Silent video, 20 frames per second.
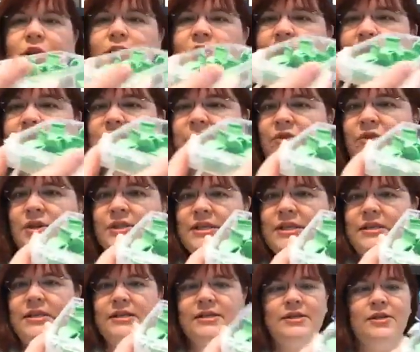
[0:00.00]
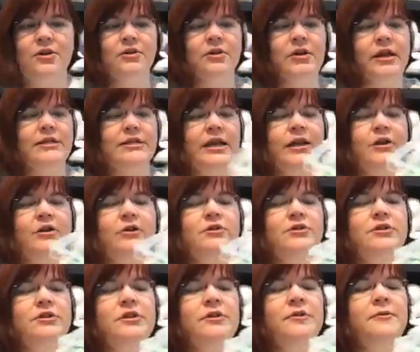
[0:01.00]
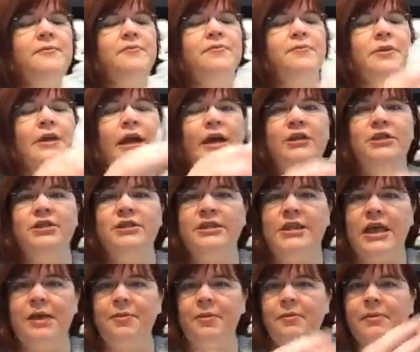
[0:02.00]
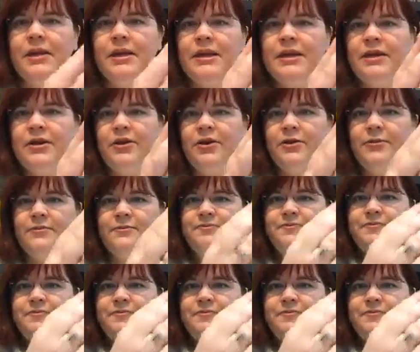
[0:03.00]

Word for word: things. Have y'all seen these little containers? I just keep them in here